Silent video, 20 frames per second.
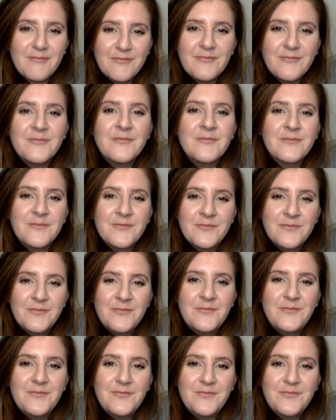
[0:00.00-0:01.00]

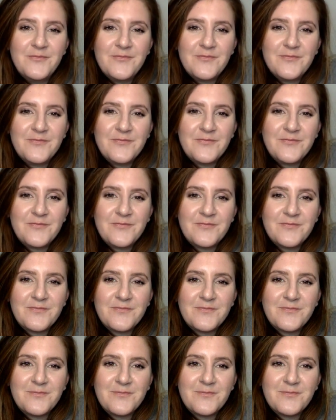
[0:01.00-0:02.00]

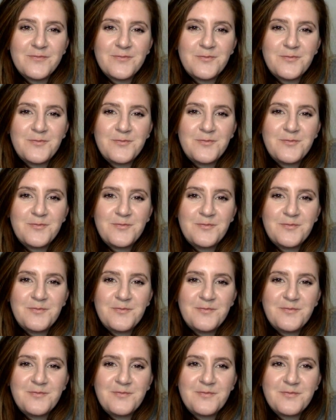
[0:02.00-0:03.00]

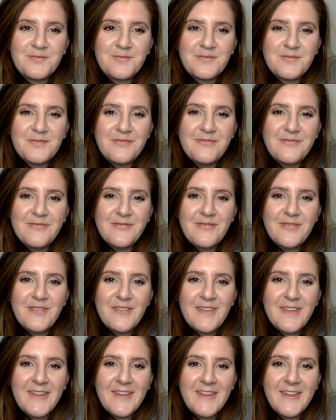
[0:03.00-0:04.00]

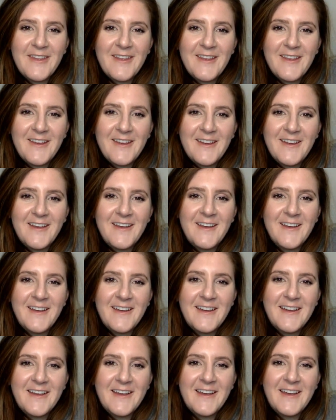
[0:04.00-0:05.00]

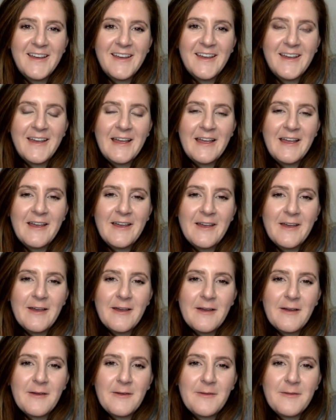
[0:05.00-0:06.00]
(not speaking)